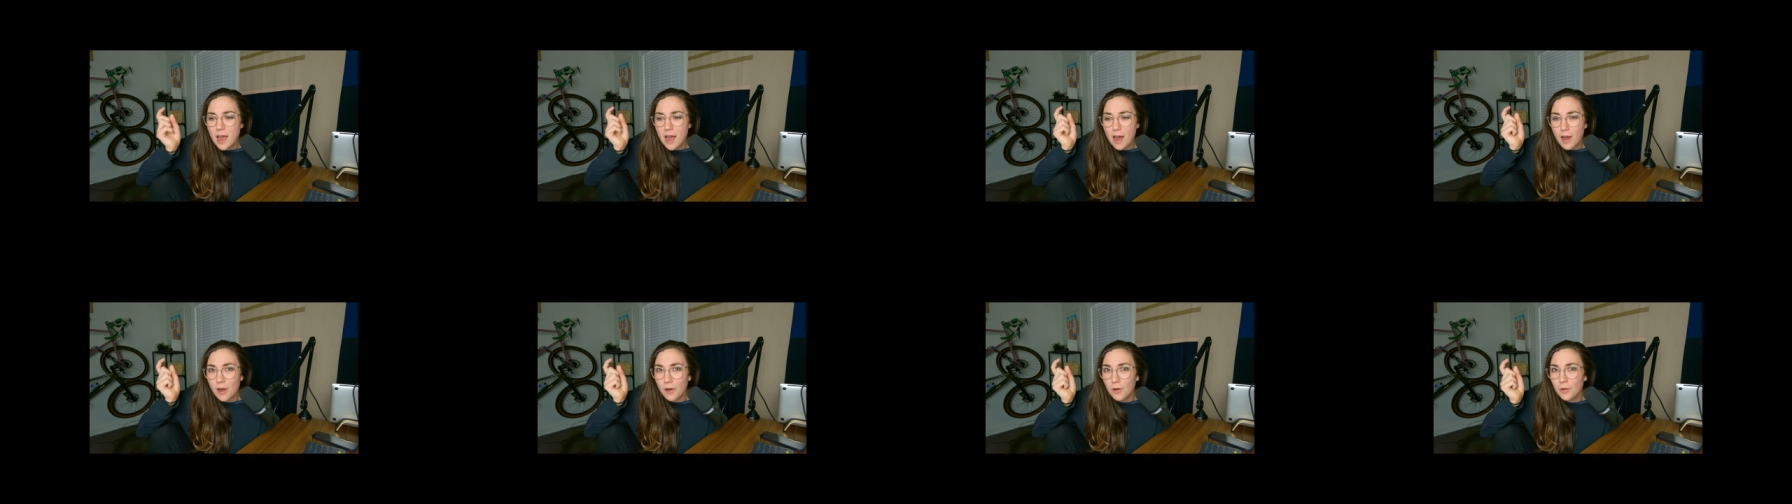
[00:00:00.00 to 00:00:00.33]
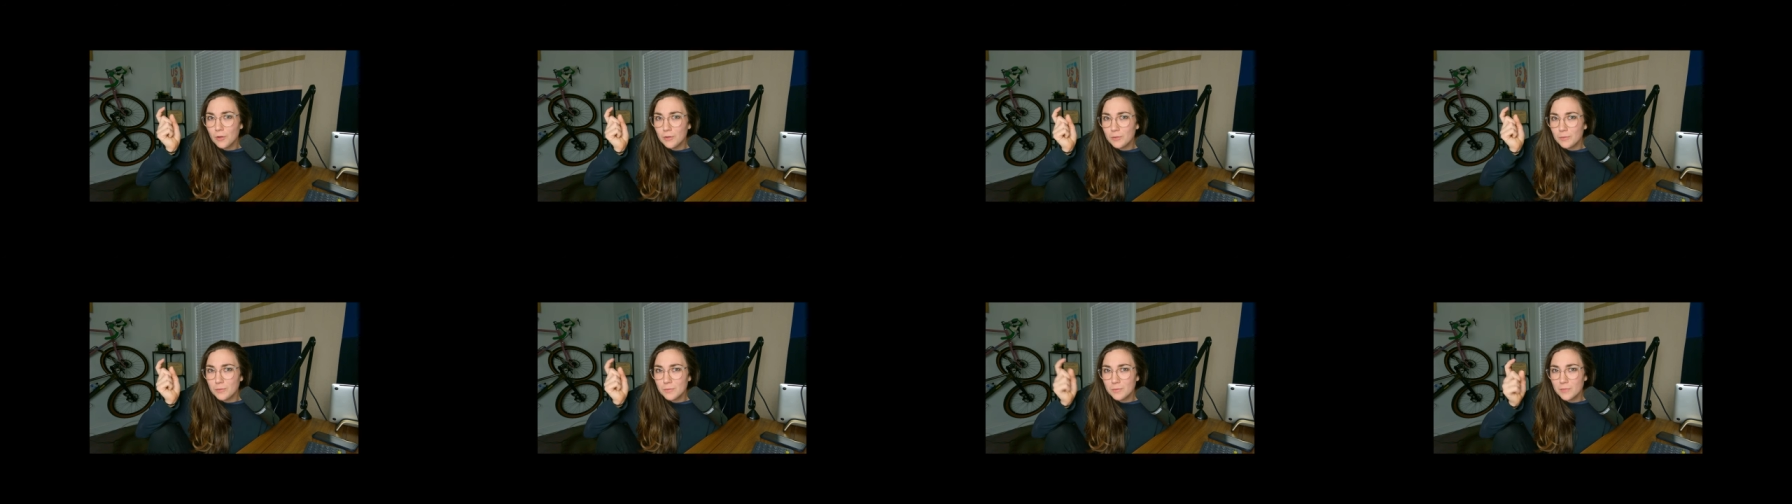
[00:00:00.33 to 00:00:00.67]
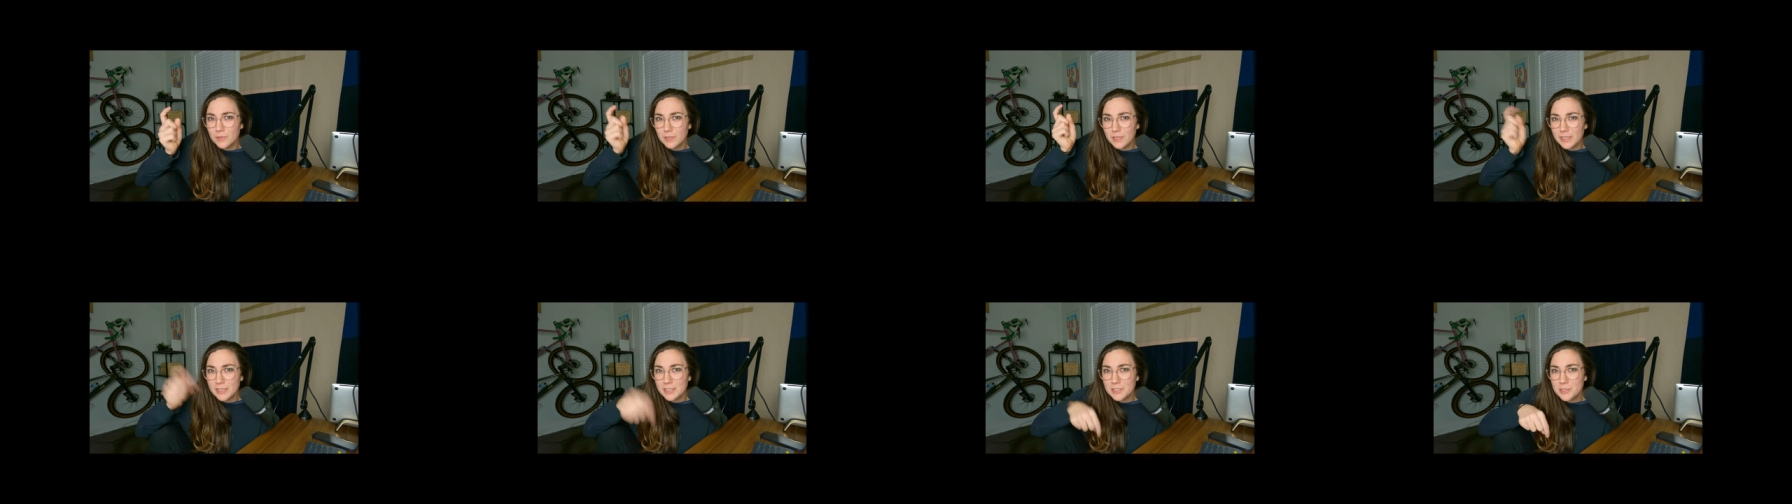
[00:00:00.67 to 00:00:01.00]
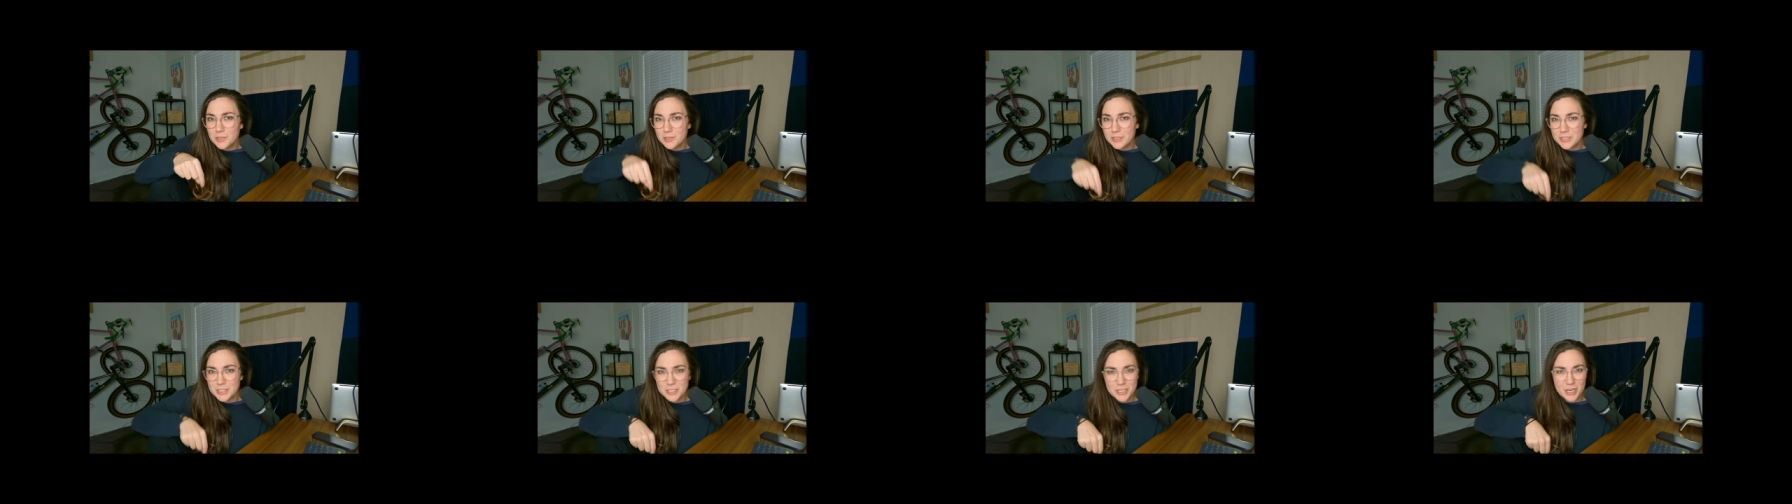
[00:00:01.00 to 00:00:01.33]
I'll link
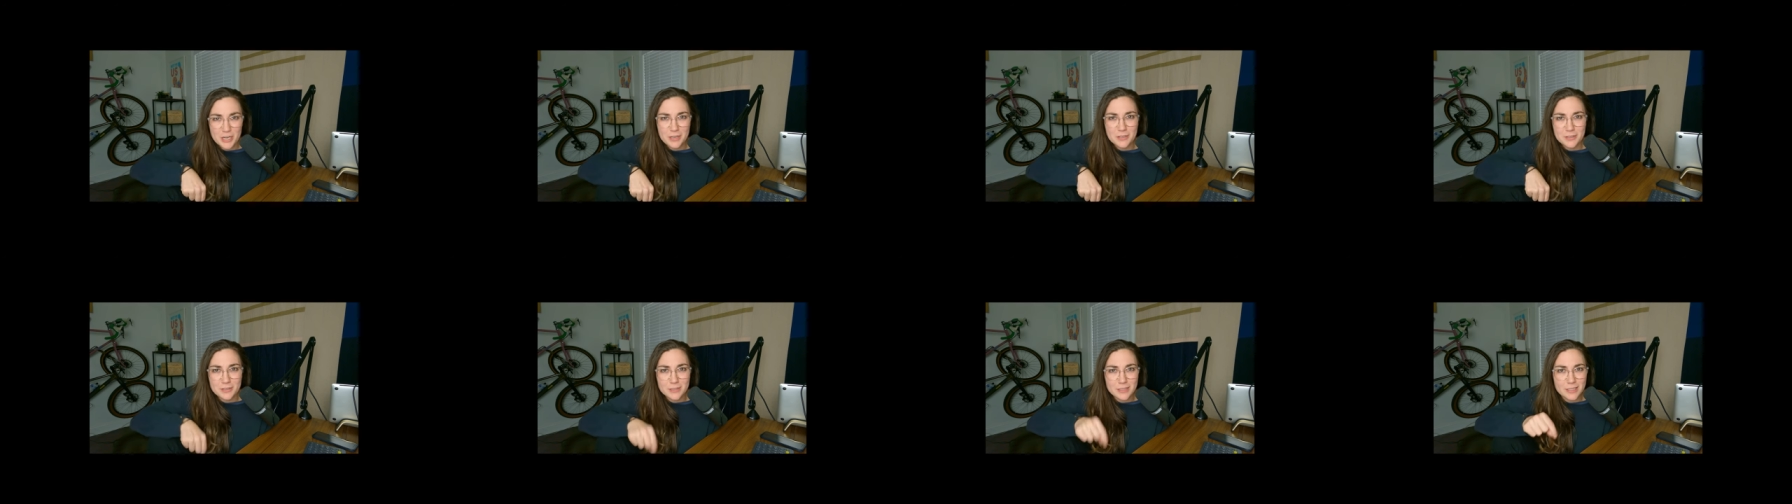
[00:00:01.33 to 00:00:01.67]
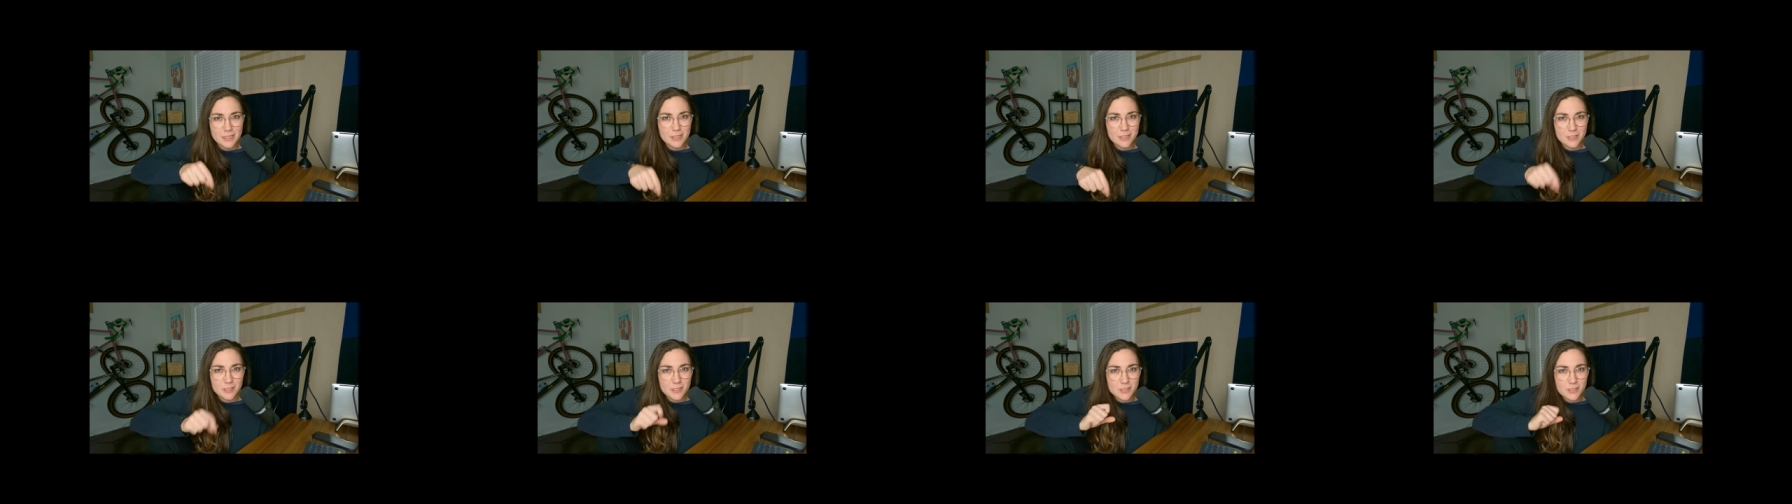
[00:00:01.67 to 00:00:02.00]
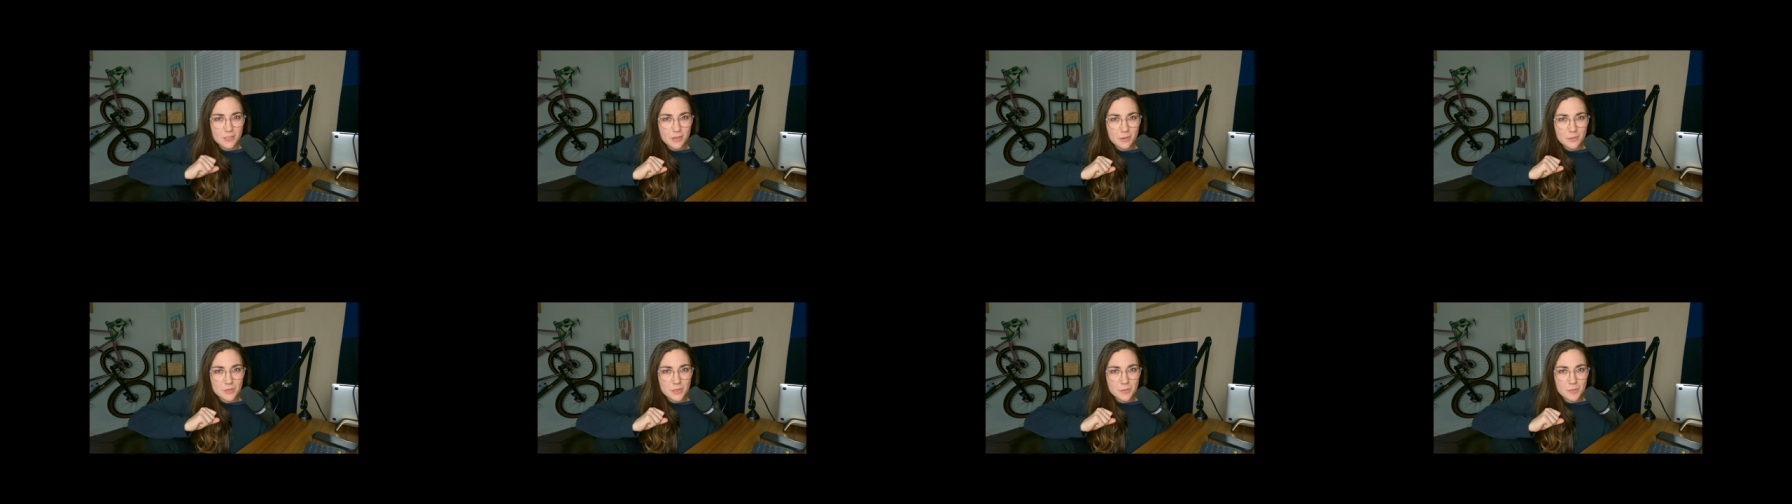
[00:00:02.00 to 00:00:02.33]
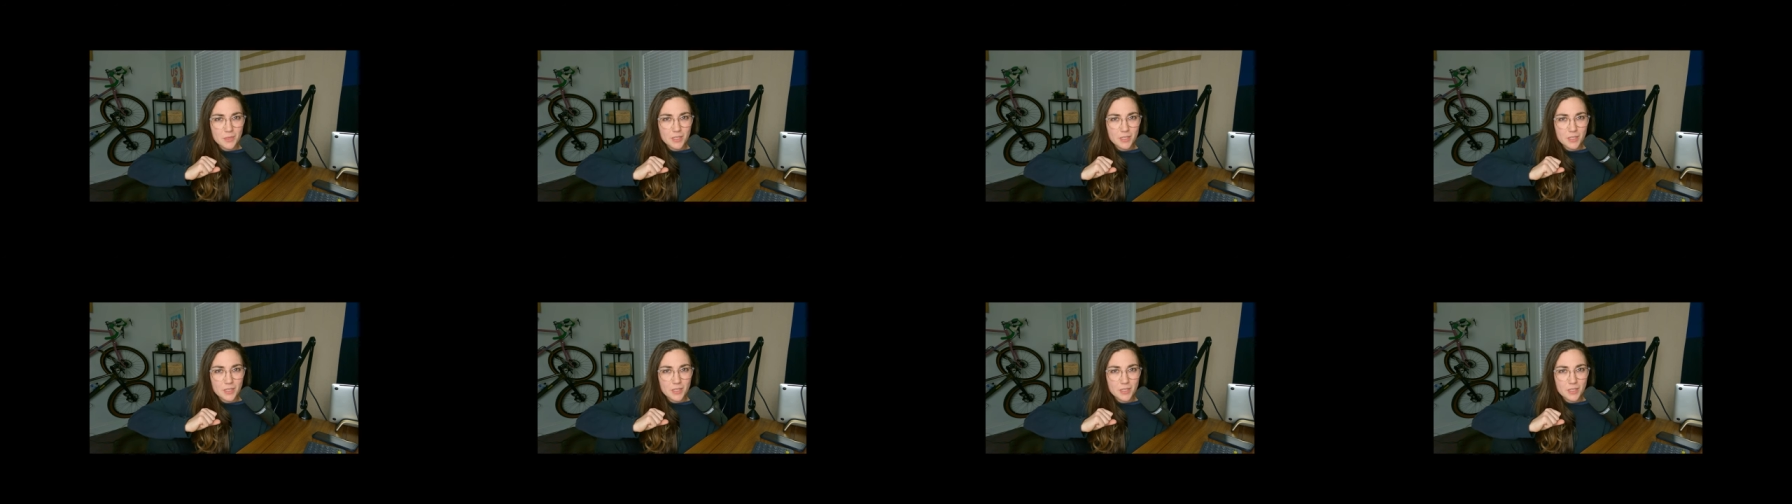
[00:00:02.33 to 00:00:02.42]
to his channel in the description